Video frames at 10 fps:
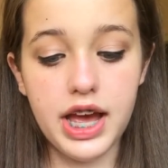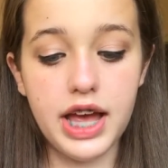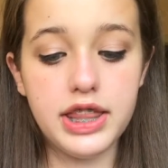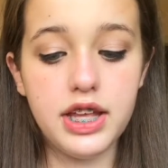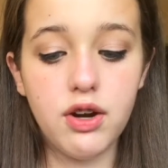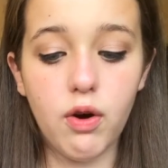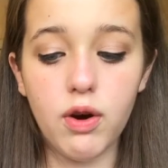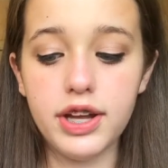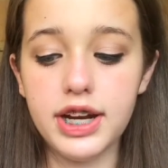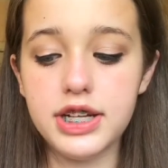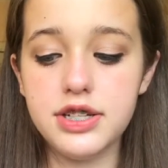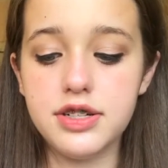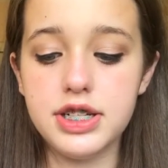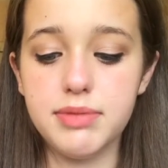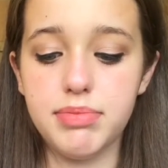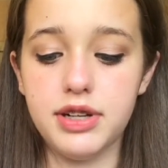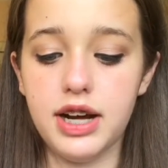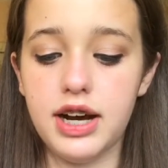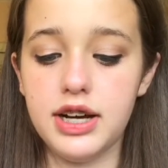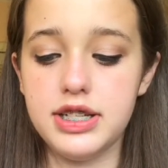then organize your
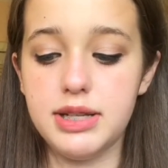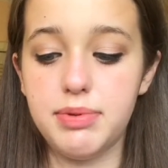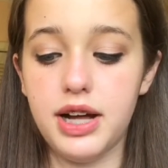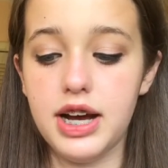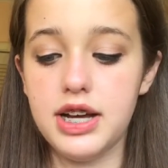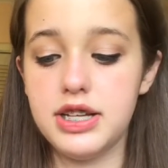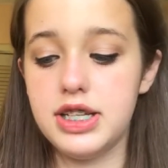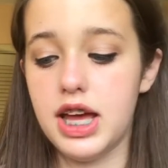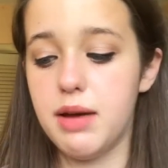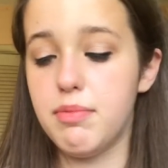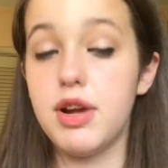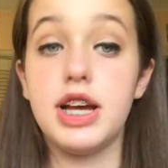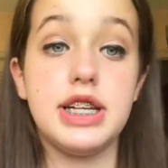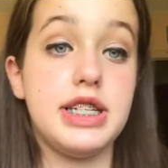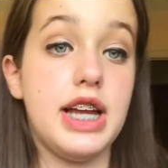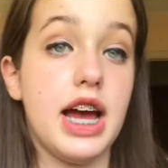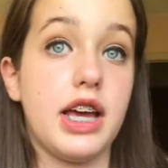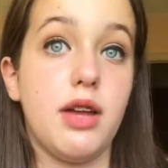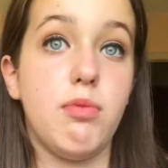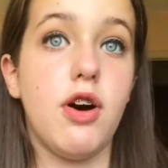supplies and bring a
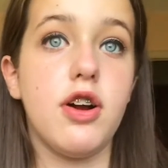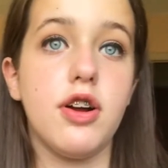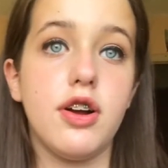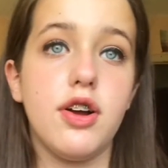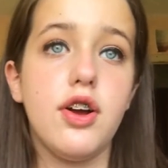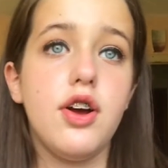snack and water,